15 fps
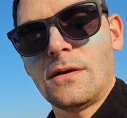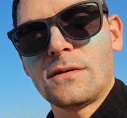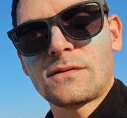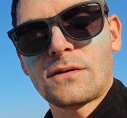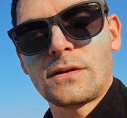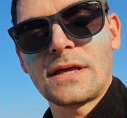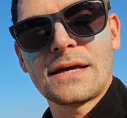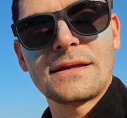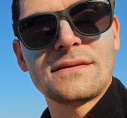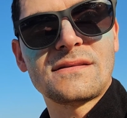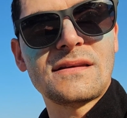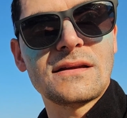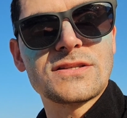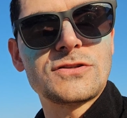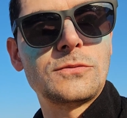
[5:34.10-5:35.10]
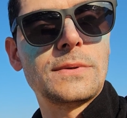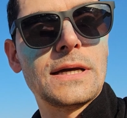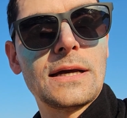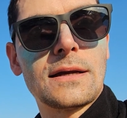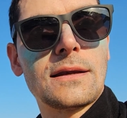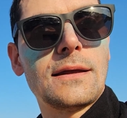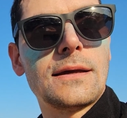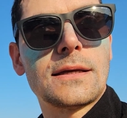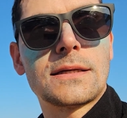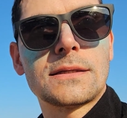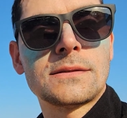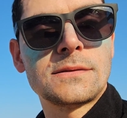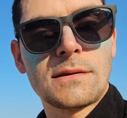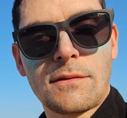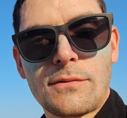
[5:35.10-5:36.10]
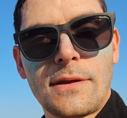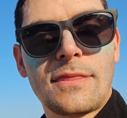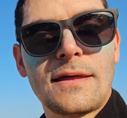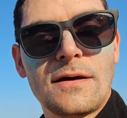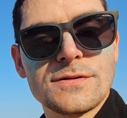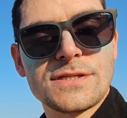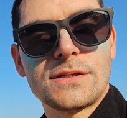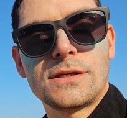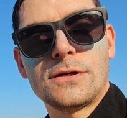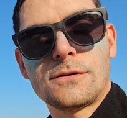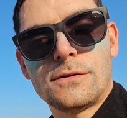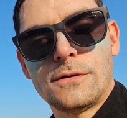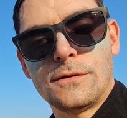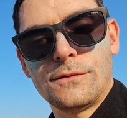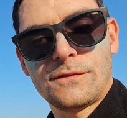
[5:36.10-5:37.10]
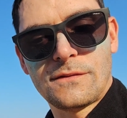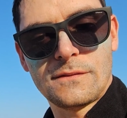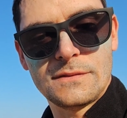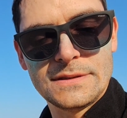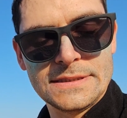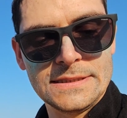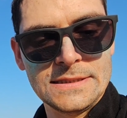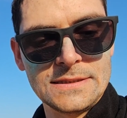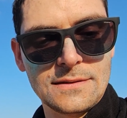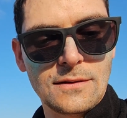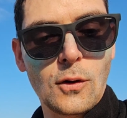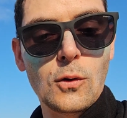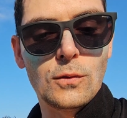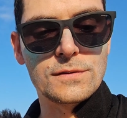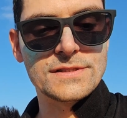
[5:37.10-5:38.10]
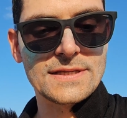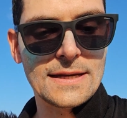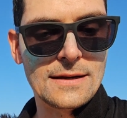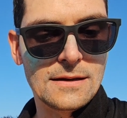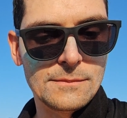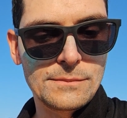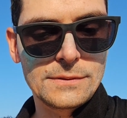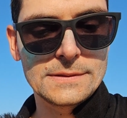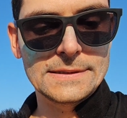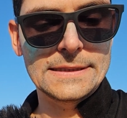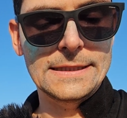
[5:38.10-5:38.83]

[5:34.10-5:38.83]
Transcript: So that can set you back like 3,000 euros, the whole setup.